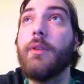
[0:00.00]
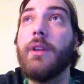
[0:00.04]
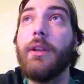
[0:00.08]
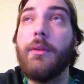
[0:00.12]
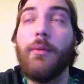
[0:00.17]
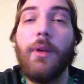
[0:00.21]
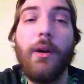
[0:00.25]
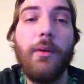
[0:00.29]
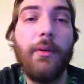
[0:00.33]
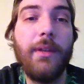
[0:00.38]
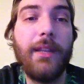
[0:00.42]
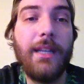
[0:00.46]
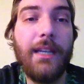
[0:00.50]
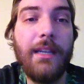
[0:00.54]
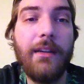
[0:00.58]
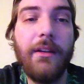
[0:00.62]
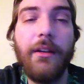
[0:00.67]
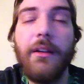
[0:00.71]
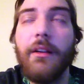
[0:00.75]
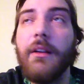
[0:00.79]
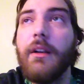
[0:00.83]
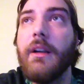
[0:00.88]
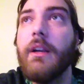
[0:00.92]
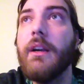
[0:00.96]
really well with
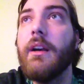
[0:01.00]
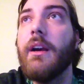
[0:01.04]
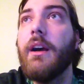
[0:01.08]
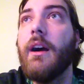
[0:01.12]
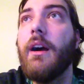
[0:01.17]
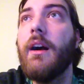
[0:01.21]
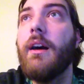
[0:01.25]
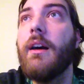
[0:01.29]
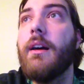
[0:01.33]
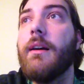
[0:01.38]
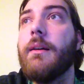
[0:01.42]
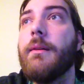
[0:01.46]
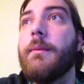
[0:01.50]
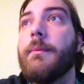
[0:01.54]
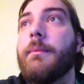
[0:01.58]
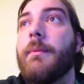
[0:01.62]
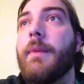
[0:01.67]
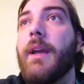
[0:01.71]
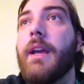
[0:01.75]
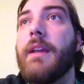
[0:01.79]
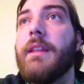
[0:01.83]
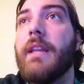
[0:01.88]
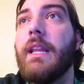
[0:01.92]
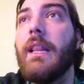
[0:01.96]
Eater,
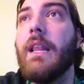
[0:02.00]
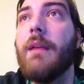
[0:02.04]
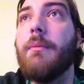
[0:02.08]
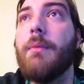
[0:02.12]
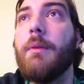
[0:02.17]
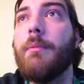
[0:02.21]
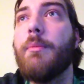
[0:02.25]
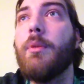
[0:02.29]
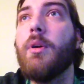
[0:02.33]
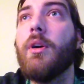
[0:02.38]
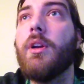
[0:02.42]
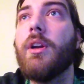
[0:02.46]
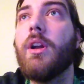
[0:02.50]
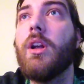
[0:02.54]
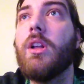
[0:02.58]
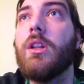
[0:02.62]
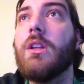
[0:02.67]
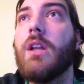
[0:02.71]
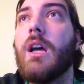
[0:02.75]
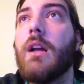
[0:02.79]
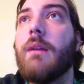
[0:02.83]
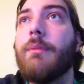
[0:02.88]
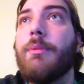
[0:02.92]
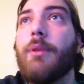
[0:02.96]
and they let me put a
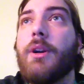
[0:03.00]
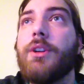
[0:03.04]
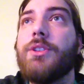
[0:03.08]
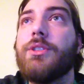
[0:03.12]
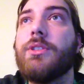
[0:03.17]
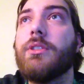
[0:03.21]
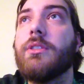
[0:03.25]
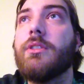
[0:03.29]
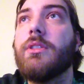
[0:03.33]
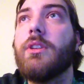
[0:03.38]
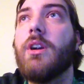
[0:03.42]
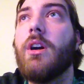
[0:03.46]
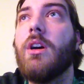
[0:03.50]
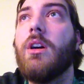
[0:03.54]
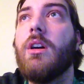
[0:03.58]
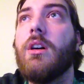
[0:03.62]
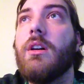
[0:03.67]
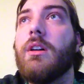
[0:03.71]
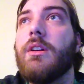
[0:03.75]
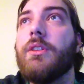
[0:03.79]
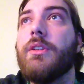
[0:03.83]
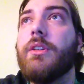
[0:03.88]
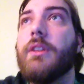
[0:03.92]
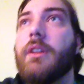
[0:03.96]
lot of pressure
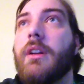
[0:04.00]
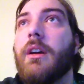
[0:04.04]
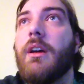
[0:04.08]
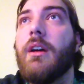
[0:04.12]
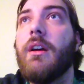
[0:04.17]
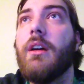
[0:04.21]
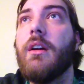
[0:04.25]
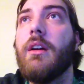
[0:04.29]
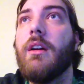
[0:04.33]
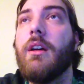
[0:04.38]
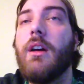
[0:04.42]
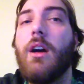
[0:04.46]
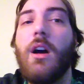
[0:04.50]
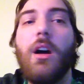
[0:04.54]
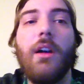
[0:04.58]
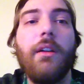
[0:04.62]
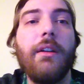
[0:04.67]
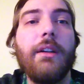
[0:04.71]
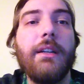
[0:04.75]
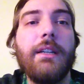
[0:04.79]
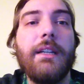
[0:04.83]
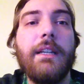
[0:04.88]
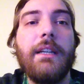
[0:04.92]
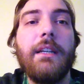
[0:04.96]
on
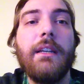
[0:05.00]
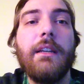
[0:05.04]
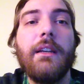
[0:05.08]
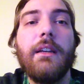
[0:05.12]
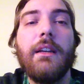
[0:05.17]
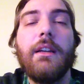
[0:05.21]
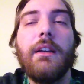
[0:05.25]
R&D.